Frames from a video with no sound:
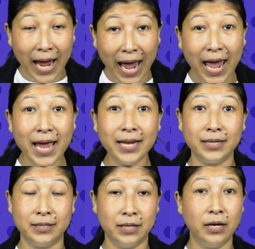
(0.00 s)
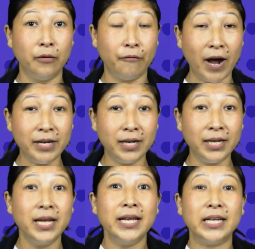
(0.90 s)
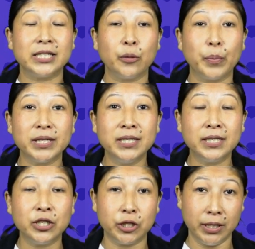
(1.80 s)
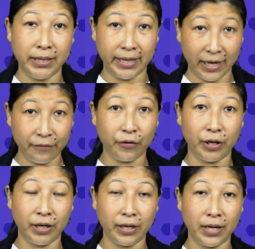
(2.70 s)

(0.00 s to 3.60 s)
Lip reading: and finally is the presentation delivery.